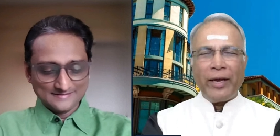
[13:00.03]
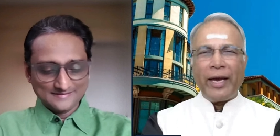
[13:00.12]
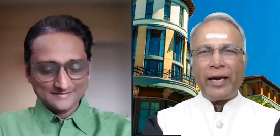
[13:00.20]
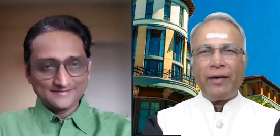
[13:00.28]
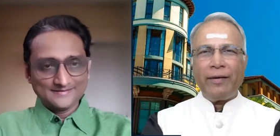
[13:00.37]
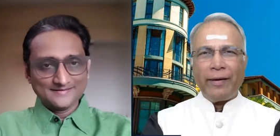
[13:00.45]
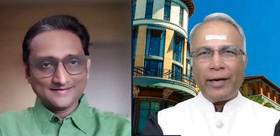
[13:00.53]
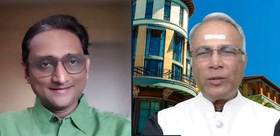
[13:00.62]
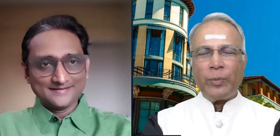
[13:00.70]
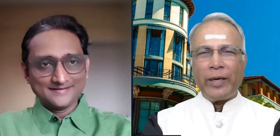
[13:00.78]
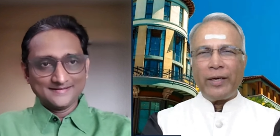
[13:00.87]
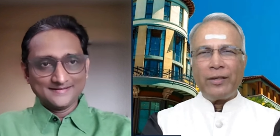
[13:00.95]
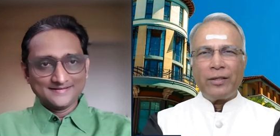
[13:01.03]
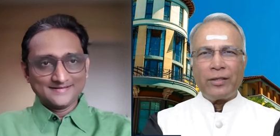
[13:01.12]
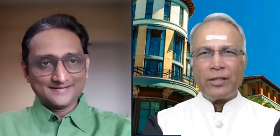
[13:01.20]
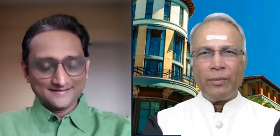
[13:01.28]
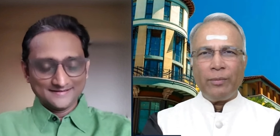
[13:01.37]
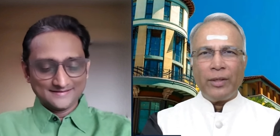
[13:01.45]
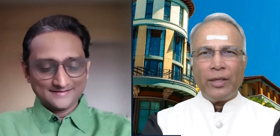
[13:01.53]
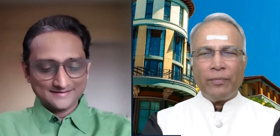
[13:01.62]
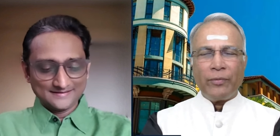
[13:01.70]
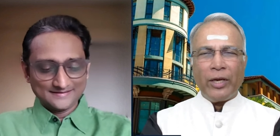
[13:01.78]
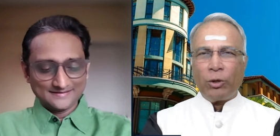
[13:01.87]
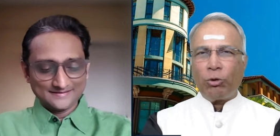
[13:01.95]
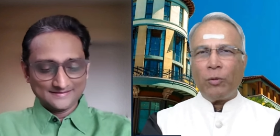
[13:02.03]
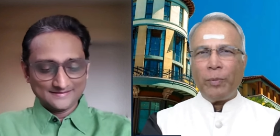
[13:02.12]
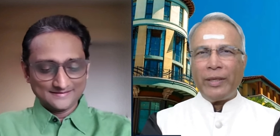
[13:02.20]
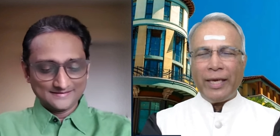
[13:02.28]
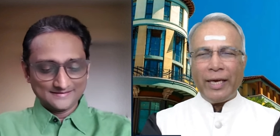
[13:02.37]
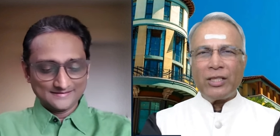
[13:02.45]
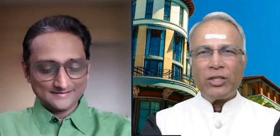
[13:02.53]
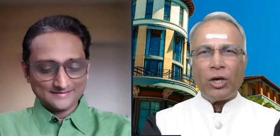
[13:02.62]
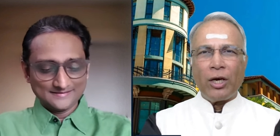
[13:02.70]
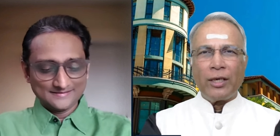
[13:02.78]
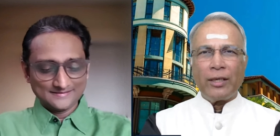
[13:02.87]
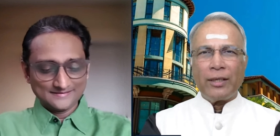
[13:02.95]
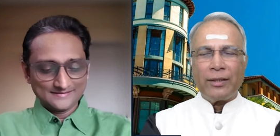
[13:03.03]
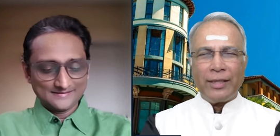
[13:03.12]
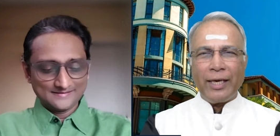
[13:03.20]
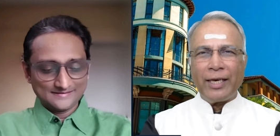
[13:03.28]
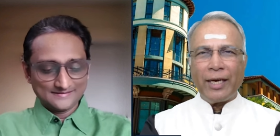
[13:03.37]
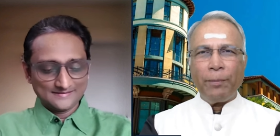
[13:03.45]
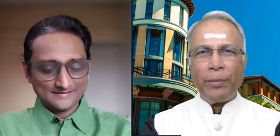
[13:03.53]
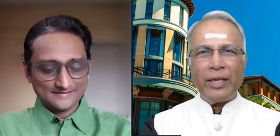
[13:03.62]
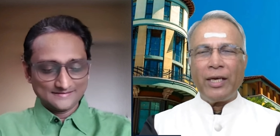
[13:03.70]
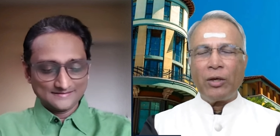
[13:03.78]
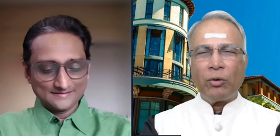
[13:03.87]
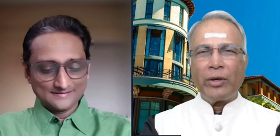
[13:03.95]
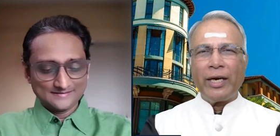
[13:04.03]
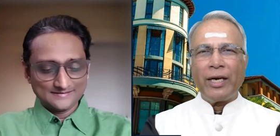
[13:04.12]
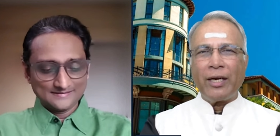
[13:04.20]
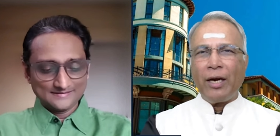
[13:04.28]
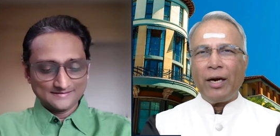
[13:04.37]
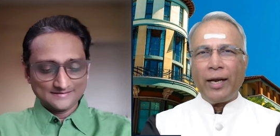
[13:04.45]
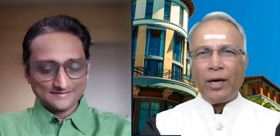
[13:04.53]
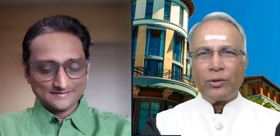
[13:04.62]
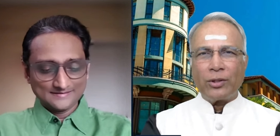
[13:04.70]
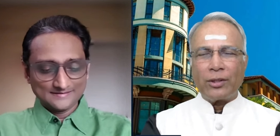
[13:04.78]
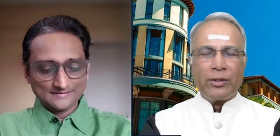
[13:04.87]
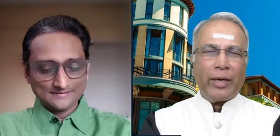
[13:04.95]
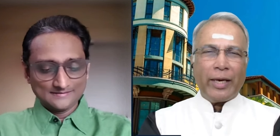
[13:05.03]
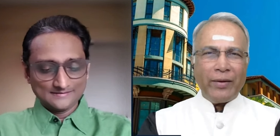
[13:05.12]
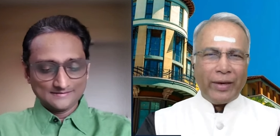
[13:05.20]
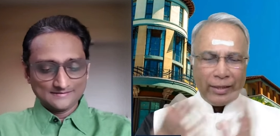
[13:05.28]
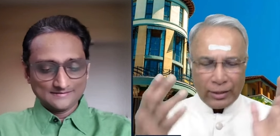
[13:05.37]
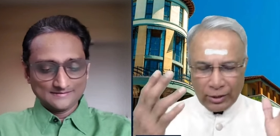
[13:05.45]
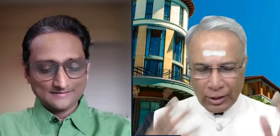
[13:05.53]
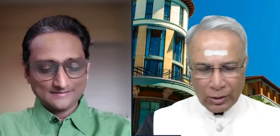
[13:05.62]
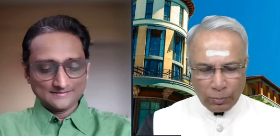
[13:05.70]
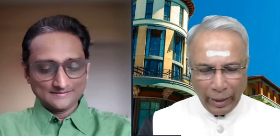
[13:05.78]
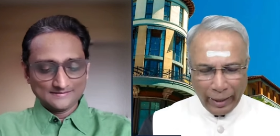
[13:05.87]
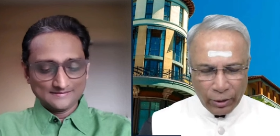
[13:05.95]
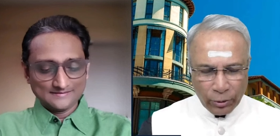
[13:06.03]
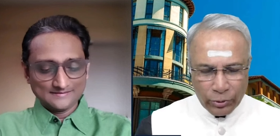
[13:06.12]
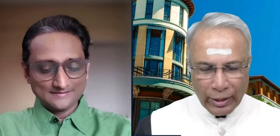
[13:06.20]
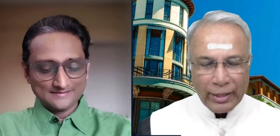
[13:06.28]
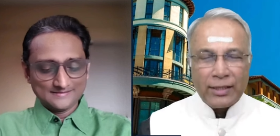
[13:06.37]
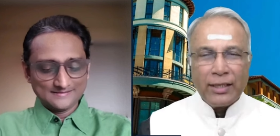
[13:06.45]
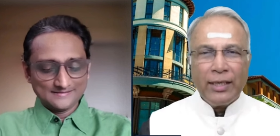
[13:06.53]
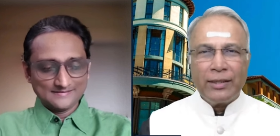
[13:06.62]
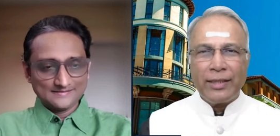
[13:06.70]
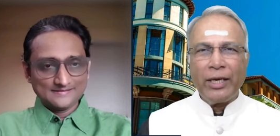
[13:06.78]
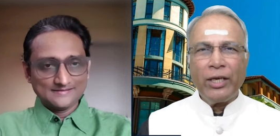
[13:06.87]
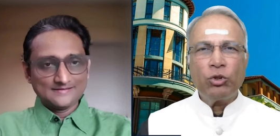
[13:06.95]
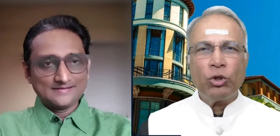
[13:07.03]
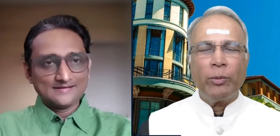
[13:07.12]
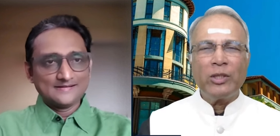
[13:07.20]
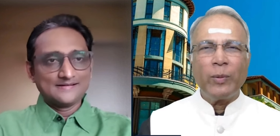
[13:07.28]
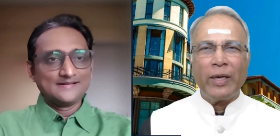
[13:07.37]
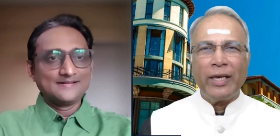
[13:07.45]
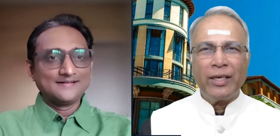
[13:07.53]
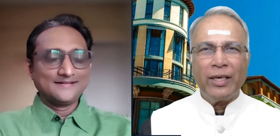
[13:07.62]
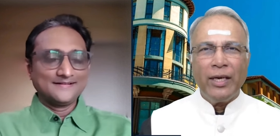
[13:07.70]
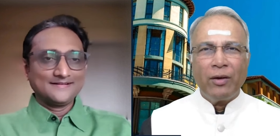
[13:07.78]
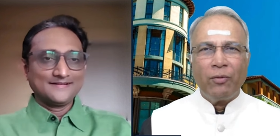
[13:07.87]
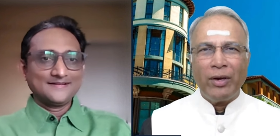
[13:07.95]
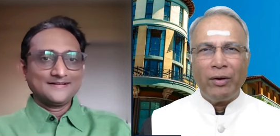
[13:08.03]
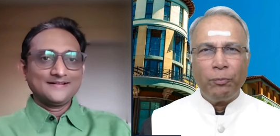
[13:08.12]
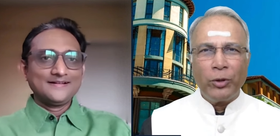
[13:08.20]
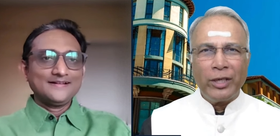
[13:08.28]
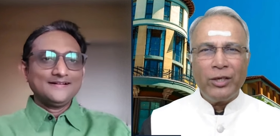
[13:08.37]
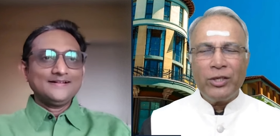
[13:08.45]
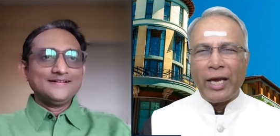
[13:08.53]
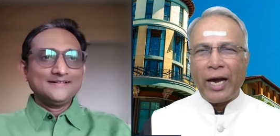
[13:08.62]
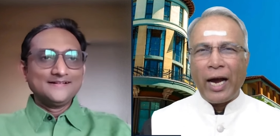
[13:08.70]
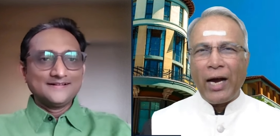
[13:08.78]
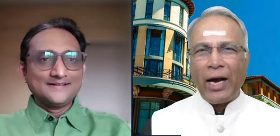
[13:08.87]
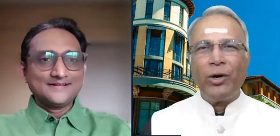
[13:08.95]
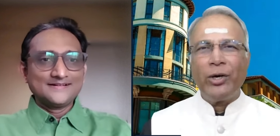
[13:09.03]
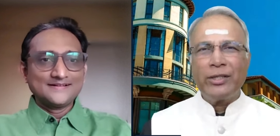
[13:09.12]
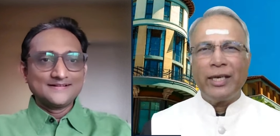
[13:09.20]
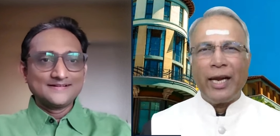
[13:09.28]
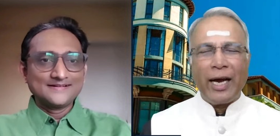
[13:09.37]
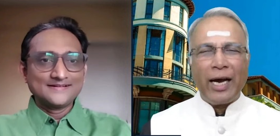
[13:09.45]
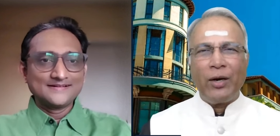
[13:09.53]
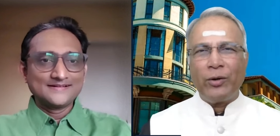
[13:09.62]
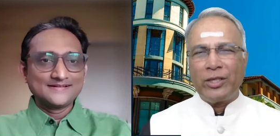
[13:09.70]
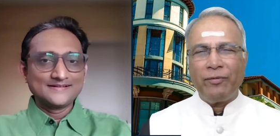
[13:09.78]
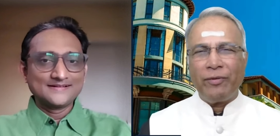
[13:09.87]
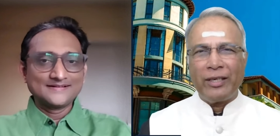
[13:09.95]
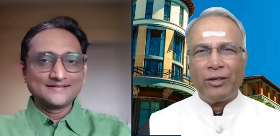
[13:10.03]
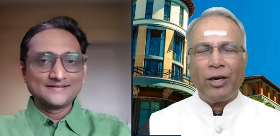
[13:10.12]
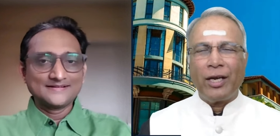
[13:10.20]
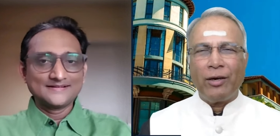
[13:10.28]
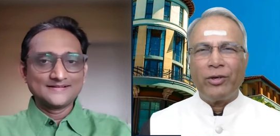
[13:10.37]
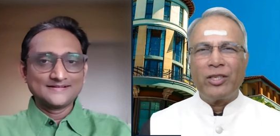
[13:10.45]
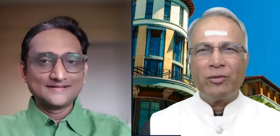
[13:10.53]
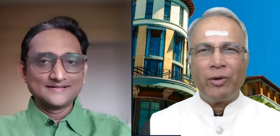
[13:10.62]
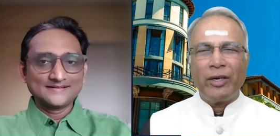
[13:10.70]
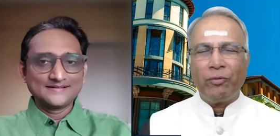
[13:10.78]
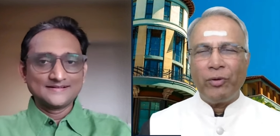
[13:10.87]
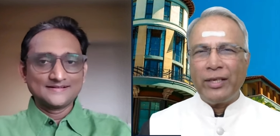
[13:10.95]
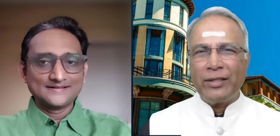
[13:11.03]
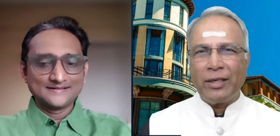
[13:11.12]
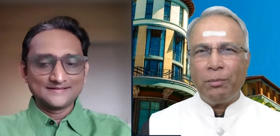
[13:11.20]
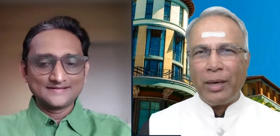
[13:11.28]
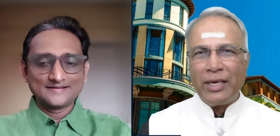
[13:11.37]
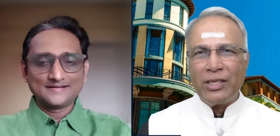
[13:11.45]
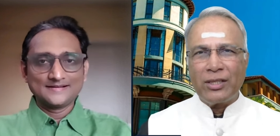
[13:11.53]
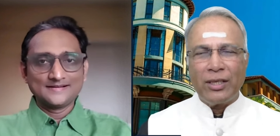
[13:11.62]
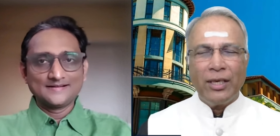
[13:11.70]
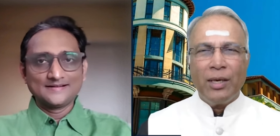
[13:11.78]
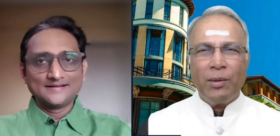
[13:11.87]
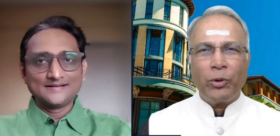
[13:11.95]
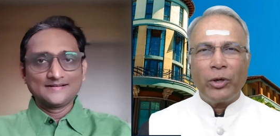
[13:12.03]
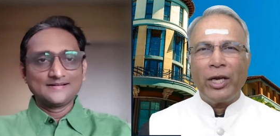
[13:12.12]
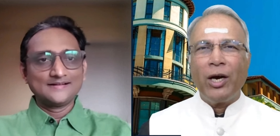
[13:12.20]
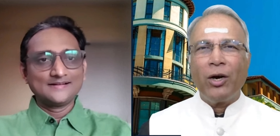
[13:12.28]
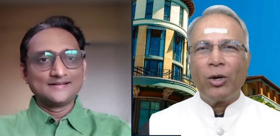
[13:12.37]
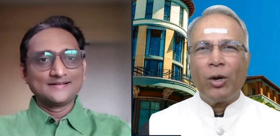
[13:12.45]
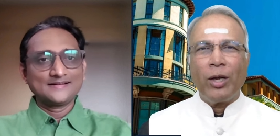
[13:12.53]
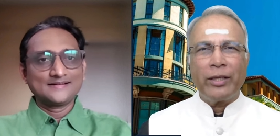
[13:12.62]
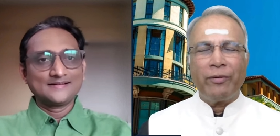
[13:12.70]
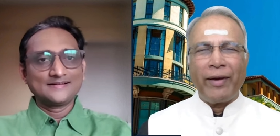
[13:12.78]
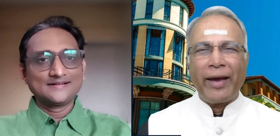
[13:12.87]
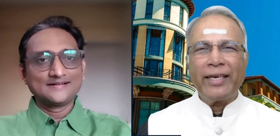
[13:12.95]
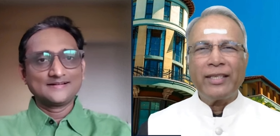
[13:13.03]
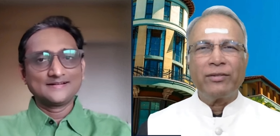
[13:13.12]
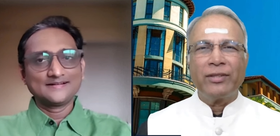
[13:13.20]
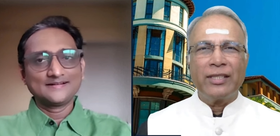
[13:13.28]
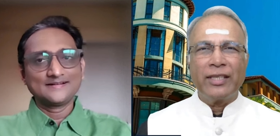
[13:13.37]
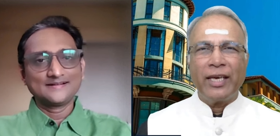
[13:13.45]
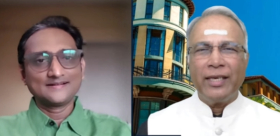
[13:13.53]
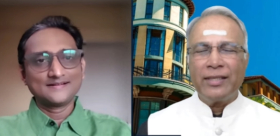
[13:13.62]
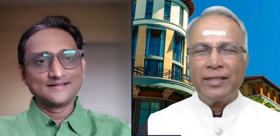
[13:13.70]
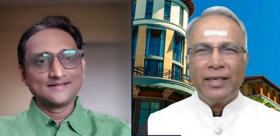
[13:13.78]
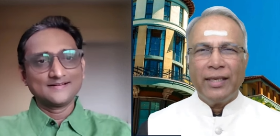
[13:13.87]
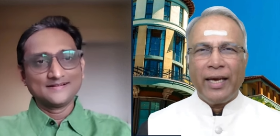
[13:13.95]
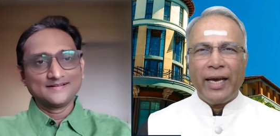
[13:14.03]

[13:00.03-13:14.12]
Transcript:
Speaker 1: fair and transparent system. It could be their stock, their company that would get culled out. So, anyway, this is just my two cents. Thank you so much, Palak. We have put in hours and hours, in fact, not hours, boy, weeks and months putting out all the facts of this case,